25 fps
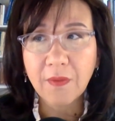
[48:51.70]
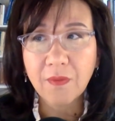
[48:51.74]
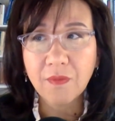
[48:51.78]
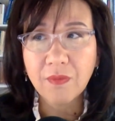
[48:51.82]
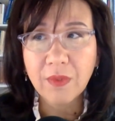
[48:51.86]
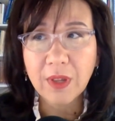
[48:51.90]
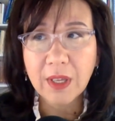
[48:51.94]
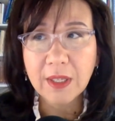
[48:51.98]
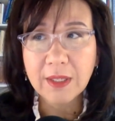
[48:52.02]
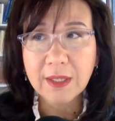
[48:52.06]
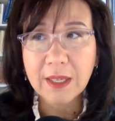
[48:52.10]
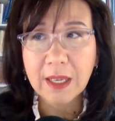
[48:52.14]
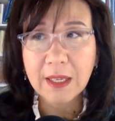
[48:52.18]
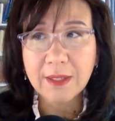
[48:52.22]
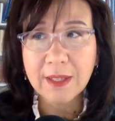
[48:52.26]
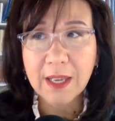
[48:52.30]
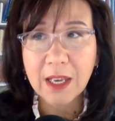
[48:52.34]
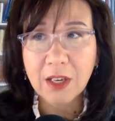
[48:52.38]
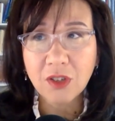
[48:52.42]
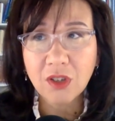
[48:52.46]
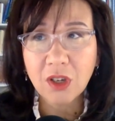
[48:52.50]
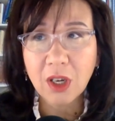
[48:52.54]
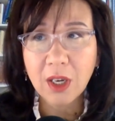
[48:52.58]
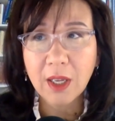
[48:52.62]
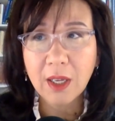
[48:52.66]
It's
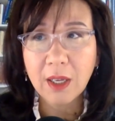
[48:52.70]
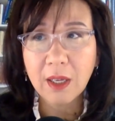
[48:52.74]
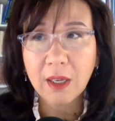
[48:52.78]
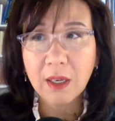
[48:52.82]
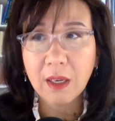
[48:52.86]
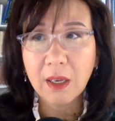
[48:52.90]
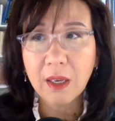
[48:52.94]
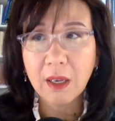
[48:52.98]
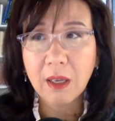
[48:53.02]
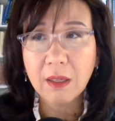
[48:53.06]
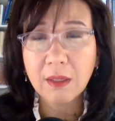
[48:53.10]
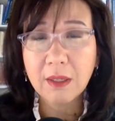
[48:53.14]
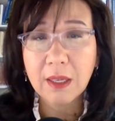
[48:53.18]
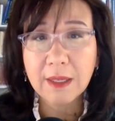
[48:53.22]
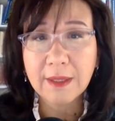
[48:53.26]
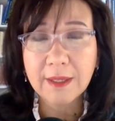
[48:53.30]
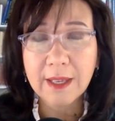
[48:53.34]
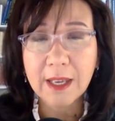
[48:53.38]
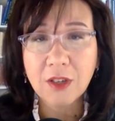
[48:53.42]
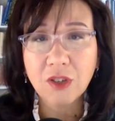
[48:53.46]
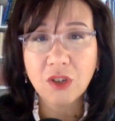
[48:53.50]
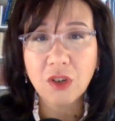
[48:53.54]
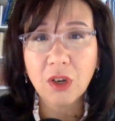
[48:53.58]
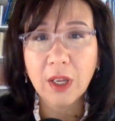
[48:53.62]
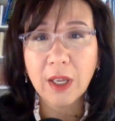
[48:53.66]

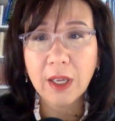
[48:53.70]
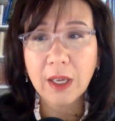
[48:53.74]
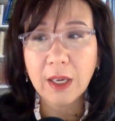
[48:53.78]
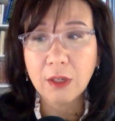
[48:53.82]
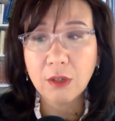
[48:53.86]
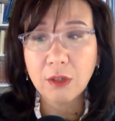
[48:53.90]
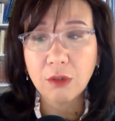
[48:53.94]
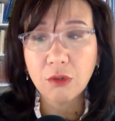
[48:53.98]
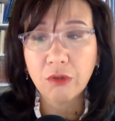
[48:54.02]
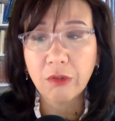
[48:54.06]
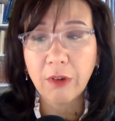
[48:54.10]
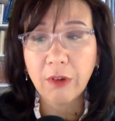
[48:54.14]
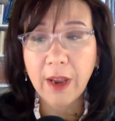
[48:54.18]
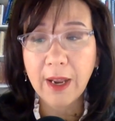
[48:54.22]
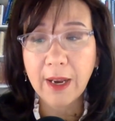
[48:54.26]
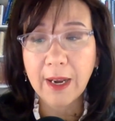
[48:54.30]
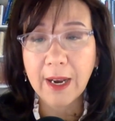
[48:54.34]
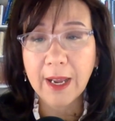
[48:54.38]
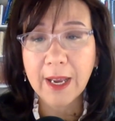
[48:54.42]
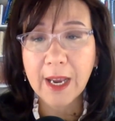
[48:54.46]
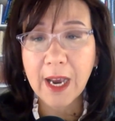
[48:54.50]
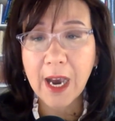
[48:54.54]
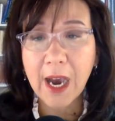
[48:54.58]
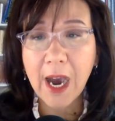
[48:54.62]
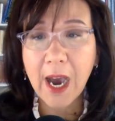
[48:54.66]
essentially a trade.
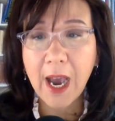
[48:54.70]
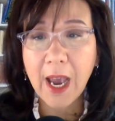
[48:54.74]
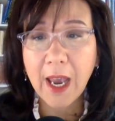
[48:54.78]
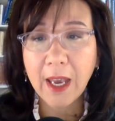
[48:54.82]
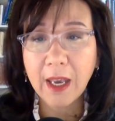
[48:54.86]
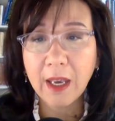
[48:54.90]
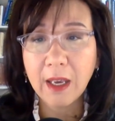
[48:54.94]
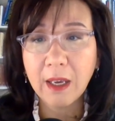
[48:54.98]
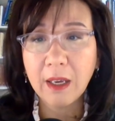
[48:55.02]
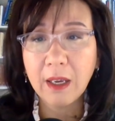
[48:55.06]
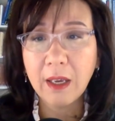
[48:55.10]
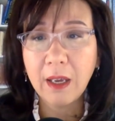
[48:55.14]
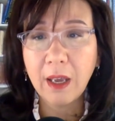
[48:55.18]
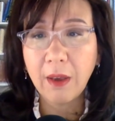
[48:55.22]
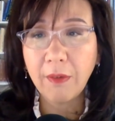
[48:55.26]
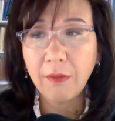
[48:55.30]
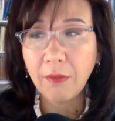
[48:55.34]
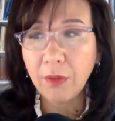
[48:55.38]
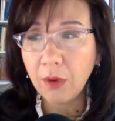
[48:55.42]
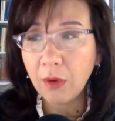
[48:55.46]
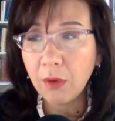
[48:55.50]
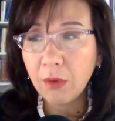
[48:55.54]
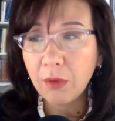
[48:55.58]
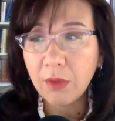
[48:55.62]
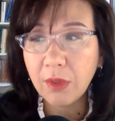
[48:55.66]
Like, I give
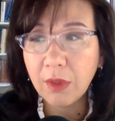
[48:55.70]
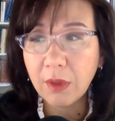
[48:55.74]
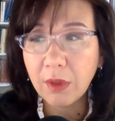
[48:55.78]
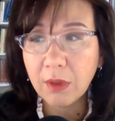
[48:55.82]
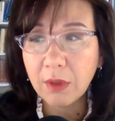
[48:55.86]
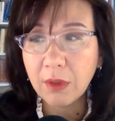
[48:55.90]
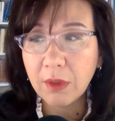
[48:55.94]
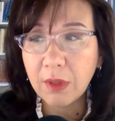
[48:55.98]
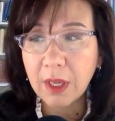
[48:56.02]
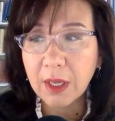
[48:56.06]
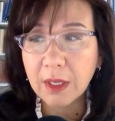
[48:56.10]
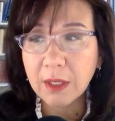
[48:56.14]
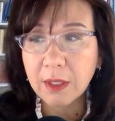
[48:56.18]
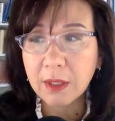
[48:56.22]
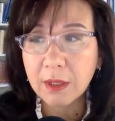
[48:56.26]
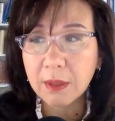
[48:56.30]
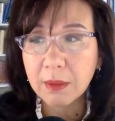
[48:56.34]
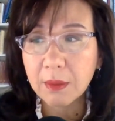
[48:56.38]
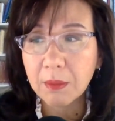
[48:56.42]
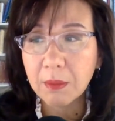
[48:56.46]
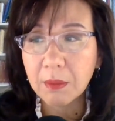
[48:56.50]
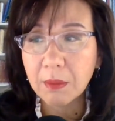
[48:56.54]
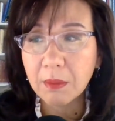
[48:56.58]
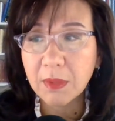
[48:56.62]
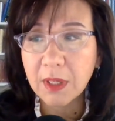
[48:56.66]
you this
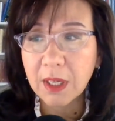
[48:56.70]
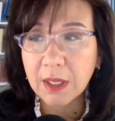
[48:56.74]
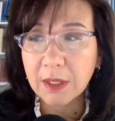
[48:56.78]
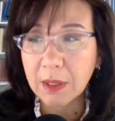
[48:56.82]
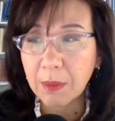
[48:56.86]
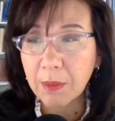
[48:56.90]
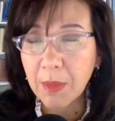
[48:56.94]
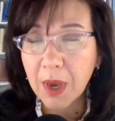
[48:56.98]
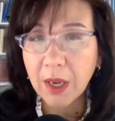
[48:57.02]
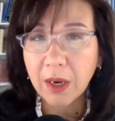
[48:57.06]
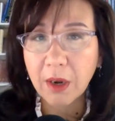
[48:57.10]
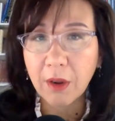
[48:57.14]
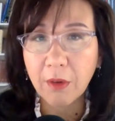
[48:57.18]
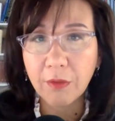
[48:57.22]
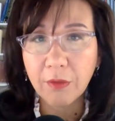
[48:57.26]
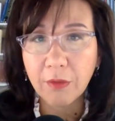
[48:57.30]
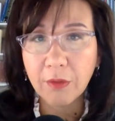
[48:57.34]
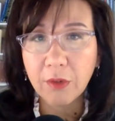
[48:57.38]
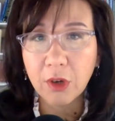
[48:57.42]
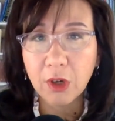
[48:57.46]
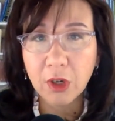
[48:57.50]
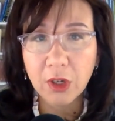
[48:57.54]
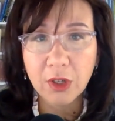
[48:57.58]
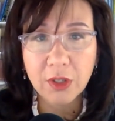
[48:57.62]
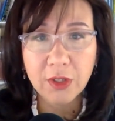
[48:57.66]
amount of
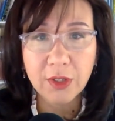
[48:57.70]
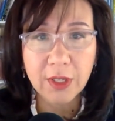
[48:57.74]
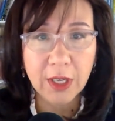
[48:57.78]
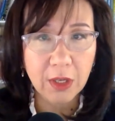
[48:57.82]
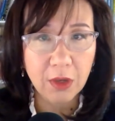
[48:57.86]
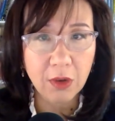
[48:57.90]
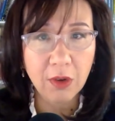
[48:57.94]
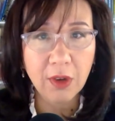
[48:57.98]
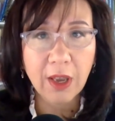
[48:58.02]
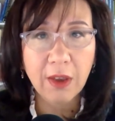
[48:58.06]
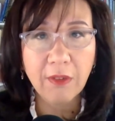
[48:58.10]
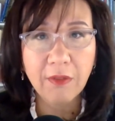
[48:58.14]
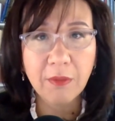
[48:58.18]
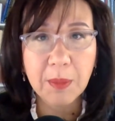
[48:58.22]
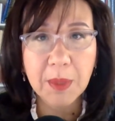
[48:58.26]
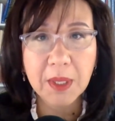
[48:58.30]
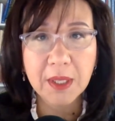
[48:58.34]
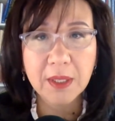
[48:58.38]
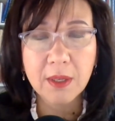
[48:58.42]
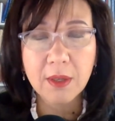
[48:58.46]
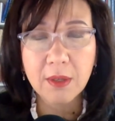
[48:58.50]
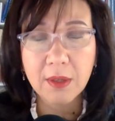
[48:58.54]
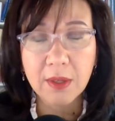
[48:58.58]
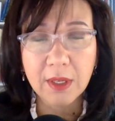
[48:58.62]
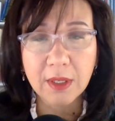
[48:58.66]
goods, and you gave me
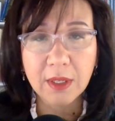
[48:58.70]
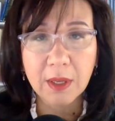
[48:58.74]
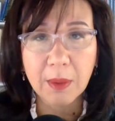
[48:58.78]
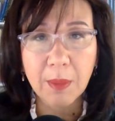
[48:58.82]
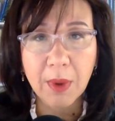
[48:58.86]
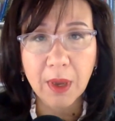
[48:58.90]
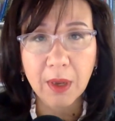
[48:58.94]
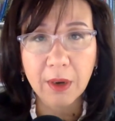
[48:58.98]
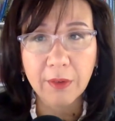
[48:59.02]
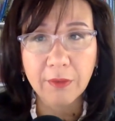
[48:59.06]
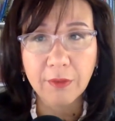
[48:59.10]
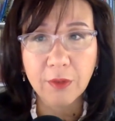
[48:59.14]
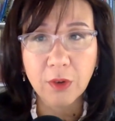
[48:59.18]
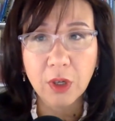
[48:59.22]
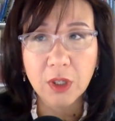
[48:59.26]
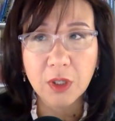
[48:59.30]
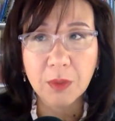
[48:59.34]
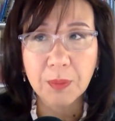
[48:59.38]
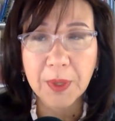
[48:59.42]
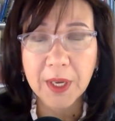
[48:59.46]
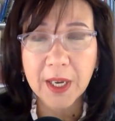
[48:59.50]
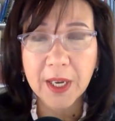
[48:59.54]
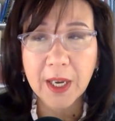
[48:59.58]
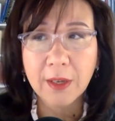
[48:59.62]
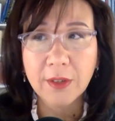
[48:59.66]
this amount of goods,
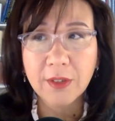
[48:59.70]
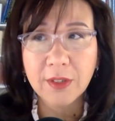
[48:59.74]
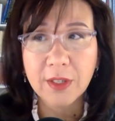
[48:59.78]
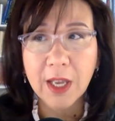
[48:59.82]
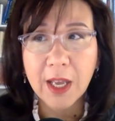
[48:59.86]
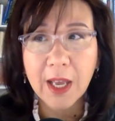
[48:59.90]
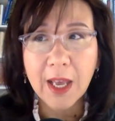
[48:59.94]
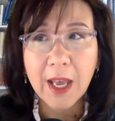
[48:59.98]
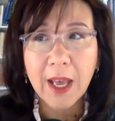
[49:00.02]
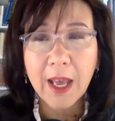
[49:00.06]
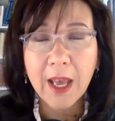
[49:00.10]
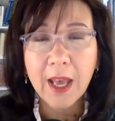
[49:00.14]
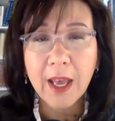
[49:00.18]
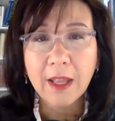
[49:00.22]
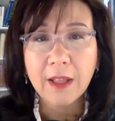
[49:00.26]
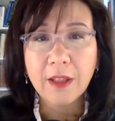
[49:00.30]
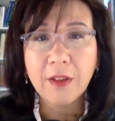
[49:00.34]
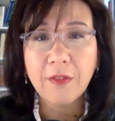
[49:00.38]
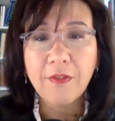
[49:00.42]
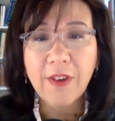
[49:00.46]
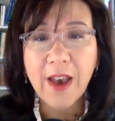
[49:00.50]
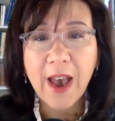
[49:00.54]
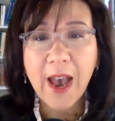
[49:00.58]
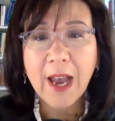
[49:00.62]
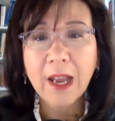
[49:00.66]
because the
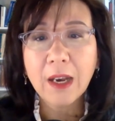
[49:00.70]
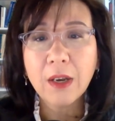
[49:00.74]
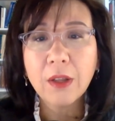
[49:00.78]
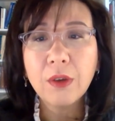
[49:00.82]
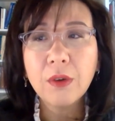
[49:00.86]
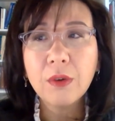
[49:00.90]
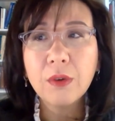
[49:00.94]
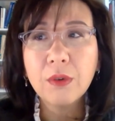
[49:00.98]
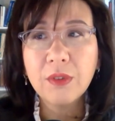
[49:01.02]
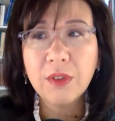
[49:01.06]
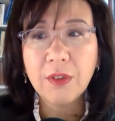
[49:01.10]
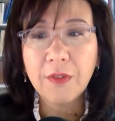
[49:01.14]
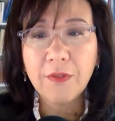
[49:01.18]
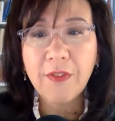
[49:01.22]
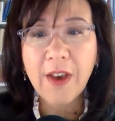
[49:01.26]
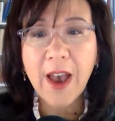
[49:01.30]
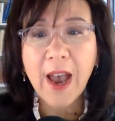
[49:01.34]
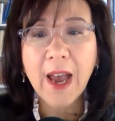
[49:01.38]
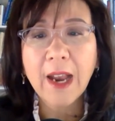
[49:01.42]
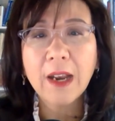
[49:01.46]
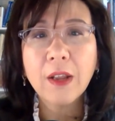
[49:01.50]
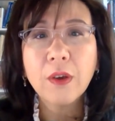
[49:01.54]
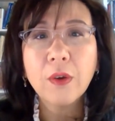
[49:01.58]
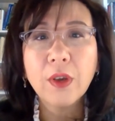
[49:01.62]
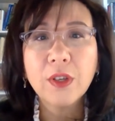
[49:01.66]

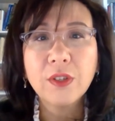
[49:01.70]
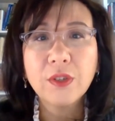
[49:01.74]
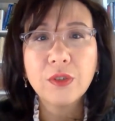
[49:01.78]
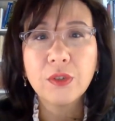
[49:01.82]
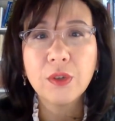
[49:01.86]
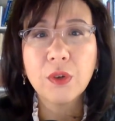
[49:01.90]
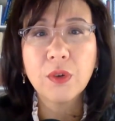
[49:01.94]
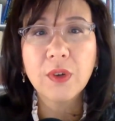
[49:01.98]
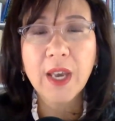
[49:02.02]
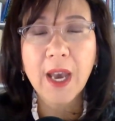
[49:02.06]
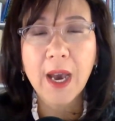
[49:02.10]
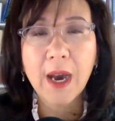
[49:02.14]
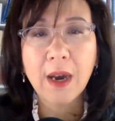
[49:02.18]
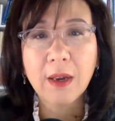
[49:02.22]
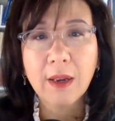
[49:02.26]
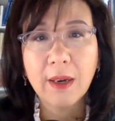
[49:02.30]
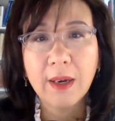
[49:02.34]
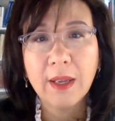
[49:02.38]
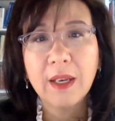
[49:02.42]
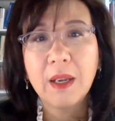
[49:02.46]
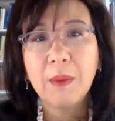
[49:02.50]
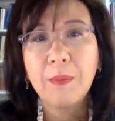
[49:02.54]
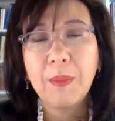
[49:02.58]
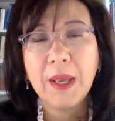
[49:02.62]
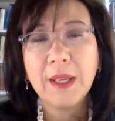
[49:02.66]
value is still
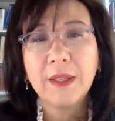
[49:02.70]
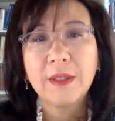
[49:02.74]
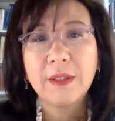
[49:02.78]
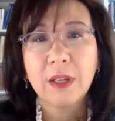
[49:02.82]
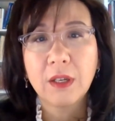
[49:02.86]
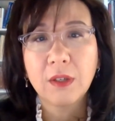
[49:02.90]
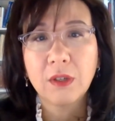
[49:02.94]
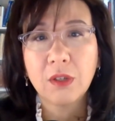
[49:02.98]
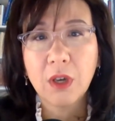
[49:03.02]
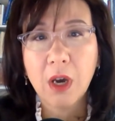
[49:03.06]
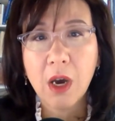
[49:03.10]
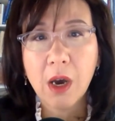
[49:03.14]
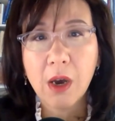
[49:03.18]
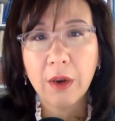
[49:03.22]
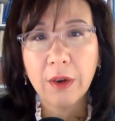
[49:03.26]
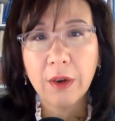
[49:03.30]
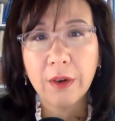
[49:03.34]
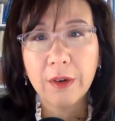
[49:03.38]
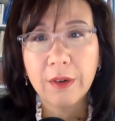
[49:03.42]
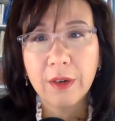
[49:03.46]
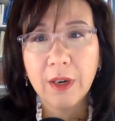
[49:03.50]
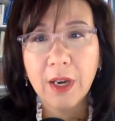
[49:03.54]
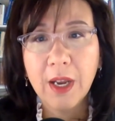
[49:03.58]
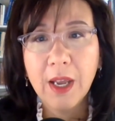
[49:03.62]
calculated based on dollar.